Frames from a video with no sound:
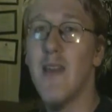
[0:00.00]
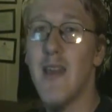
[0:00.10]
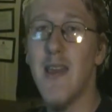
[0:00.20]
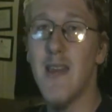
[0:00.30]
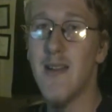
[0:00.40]

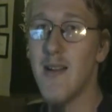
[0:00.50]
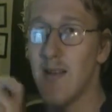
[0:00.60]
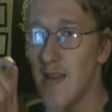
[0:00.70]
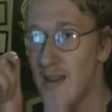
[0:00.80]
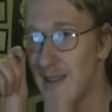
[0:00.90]
He
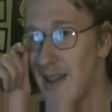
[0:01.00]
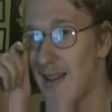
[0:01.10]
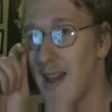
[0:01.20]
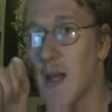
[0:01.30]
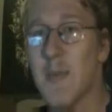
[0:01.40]
deleted
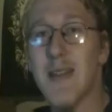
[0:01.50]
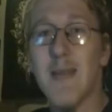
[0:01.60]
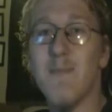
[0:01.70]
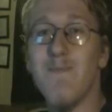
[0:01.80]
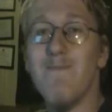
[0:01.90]
that comment.